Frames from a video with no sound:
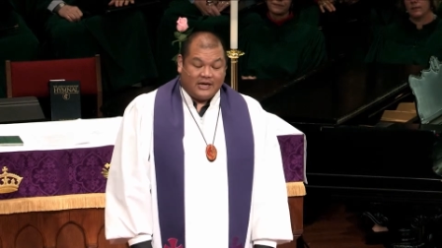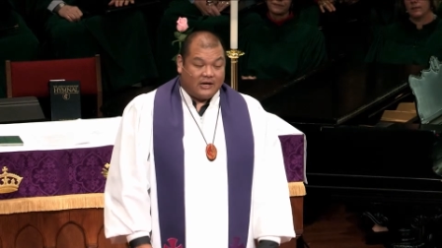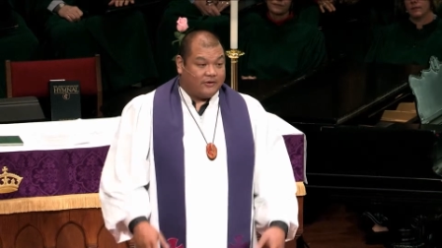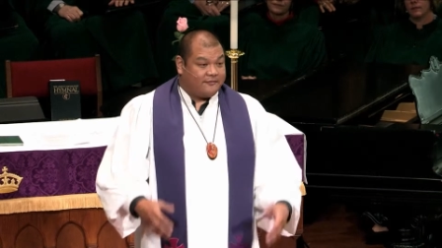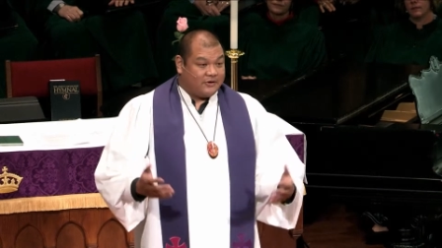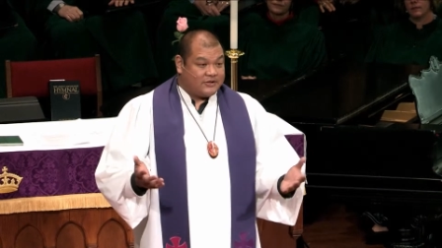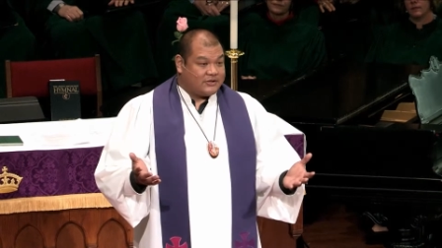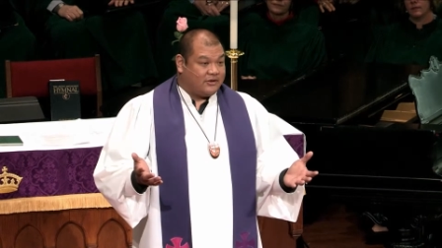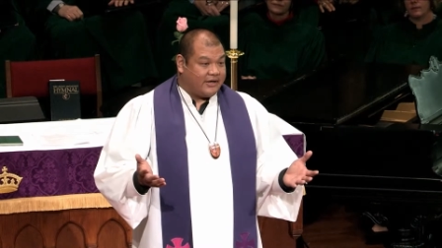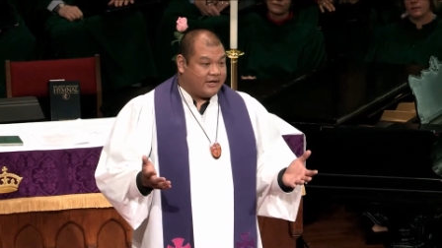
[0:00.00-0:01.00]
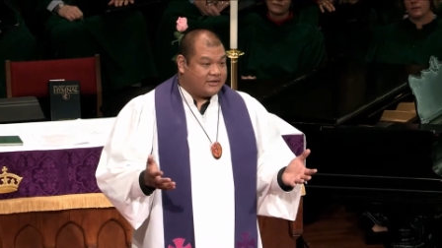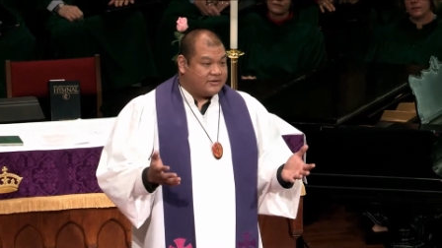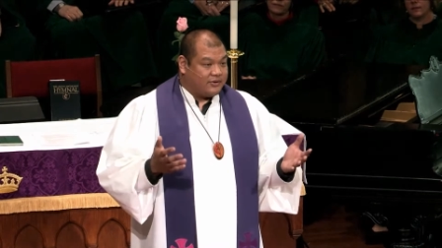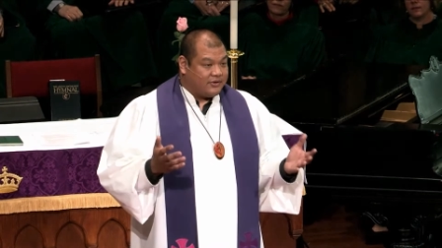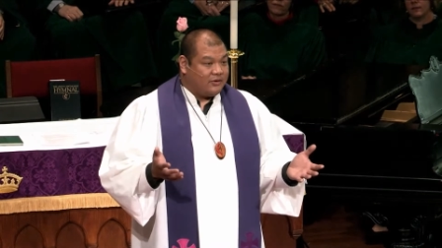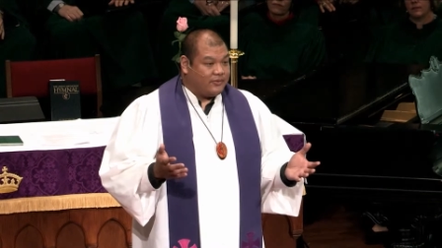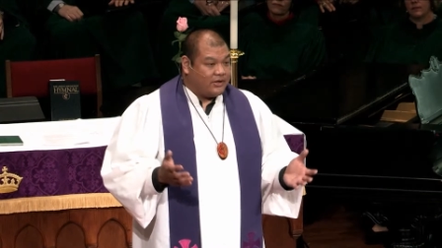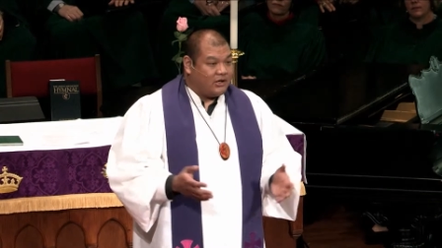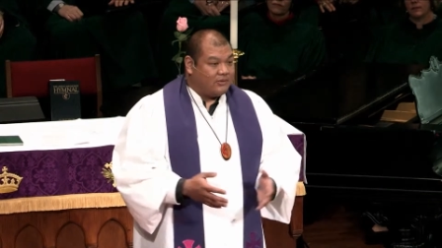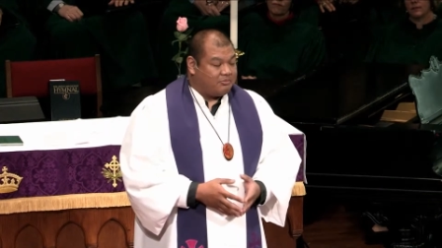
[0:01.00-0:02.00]
Now, on first glance, we think
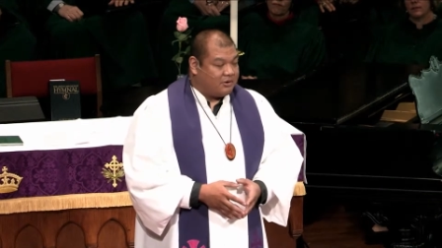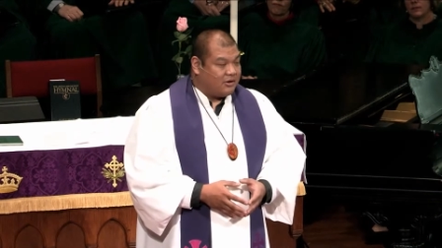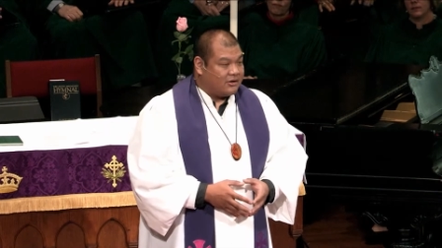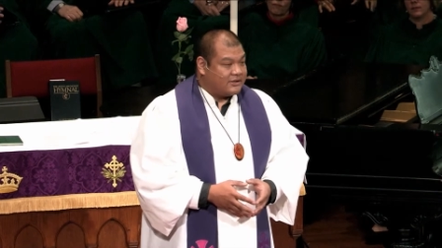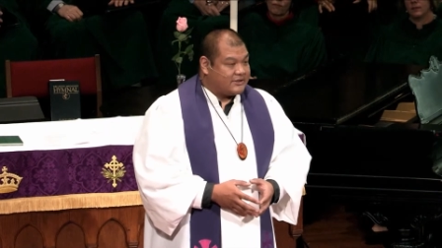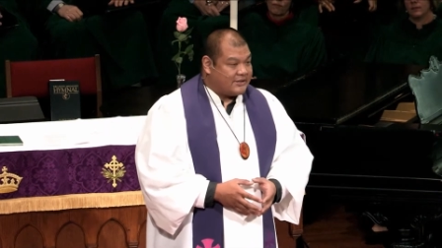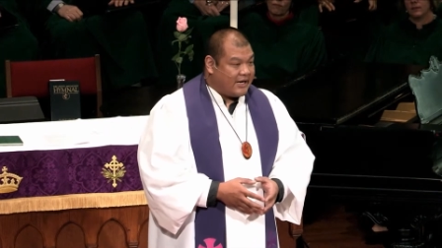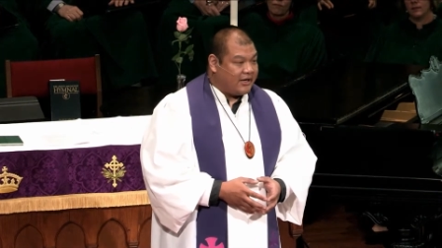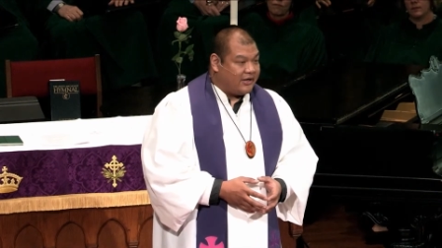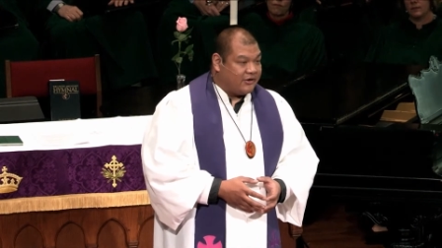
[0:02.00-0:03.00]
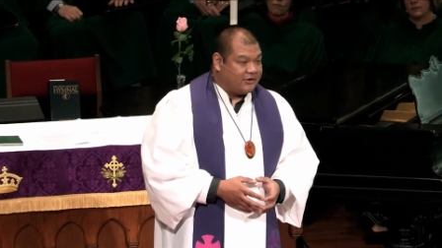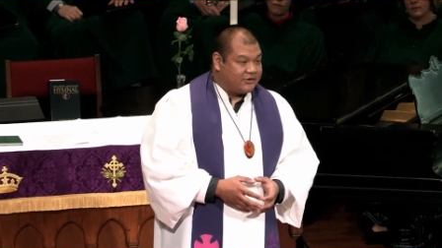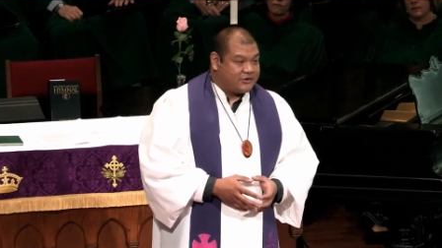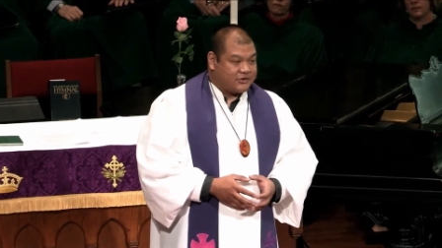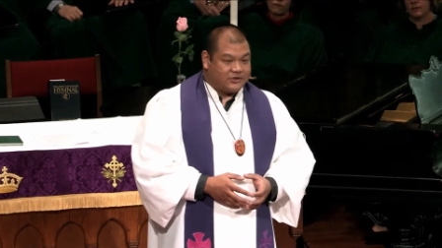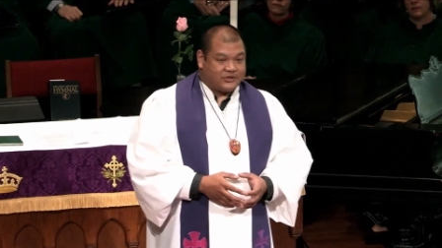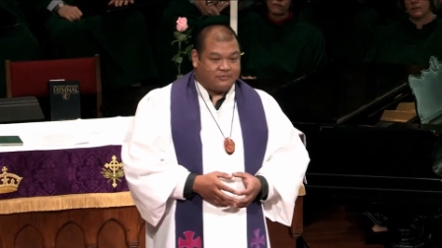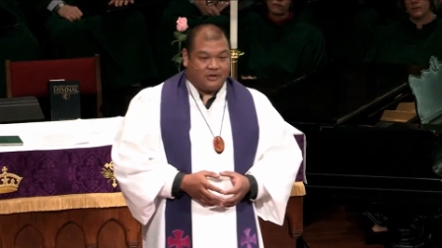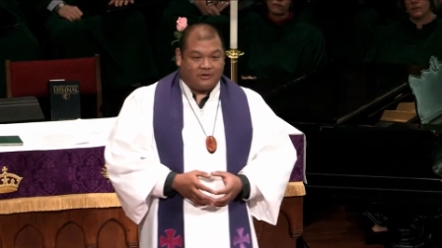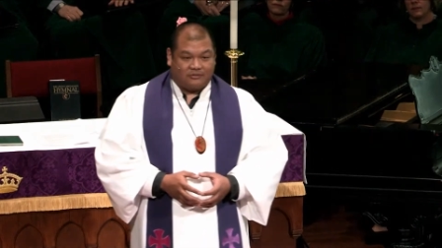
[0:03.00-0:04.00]
we know what Paul is saying here to the church
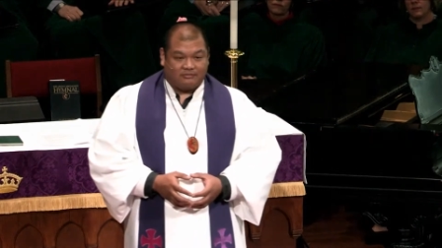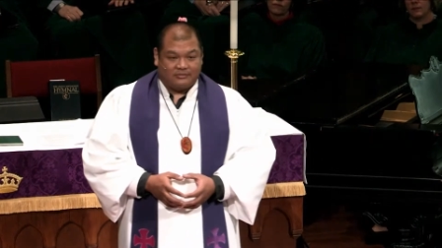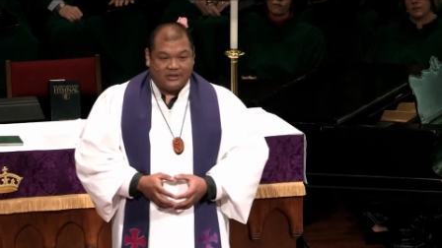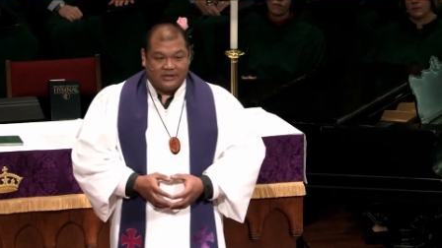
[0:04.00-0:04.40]
in Rome.